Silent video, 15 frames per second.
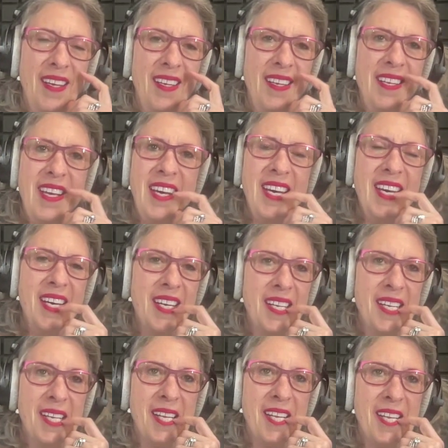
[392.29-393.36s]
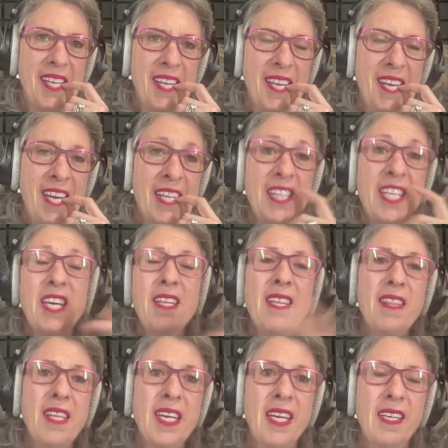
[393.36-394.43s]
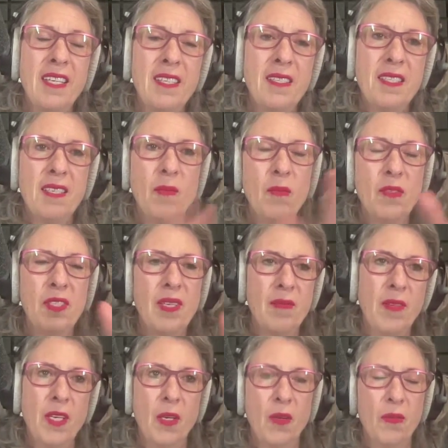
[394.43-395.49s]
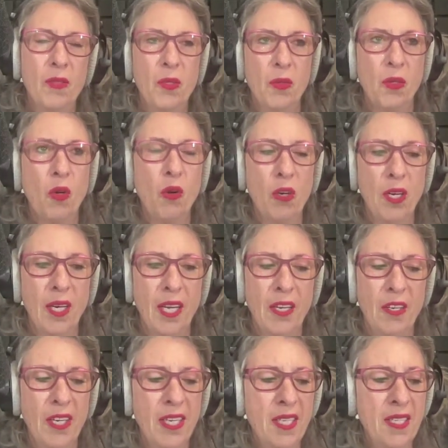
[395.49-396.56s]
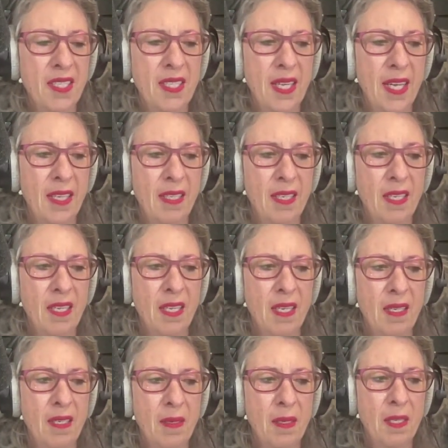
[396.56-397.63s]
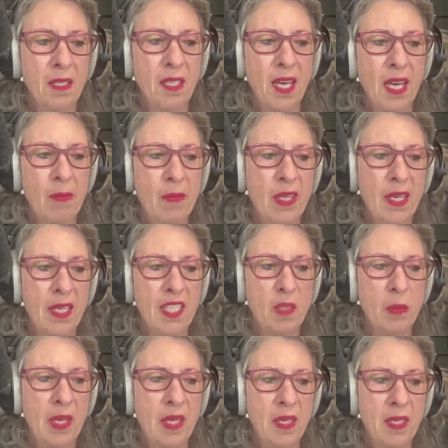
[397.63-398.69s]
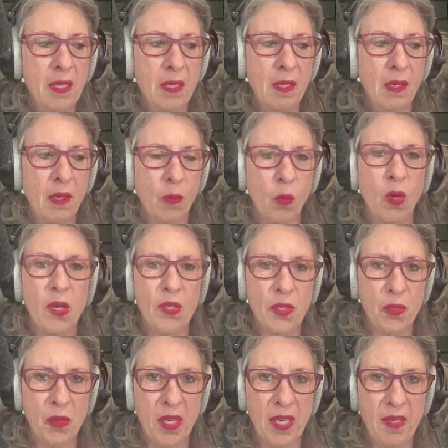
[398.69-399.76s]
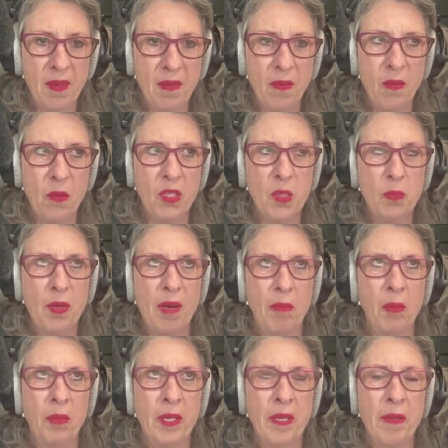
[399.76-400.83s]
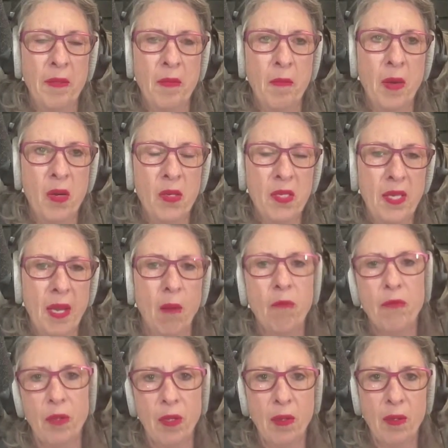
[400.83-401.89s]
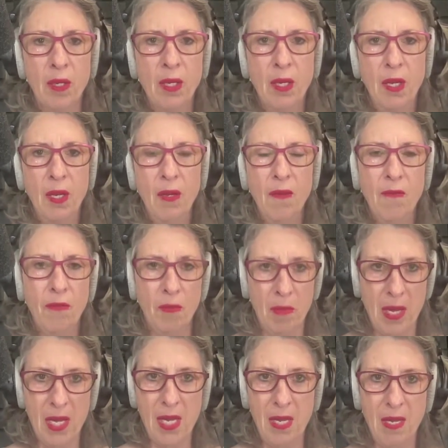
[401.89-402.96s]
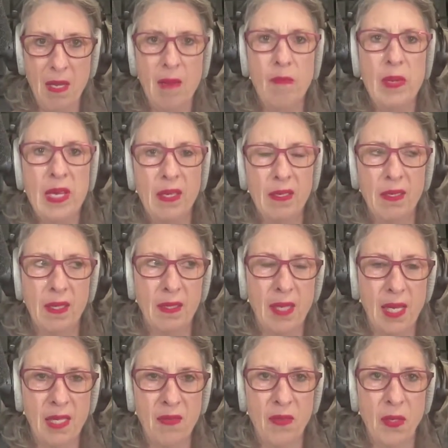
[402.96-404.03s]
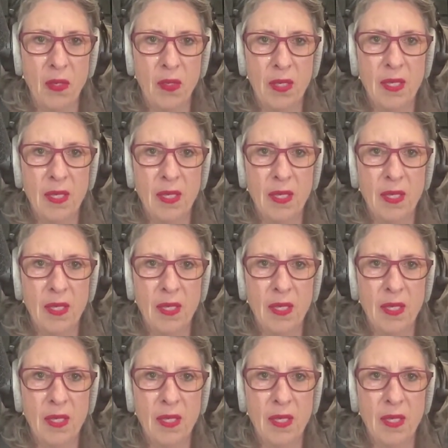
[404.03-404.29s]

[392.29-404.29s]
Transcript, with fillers: yeah, and the other thing is some, some you know, sort of corollary is that the the time that I spent on Wall Street was probably the most helpful for me in being successful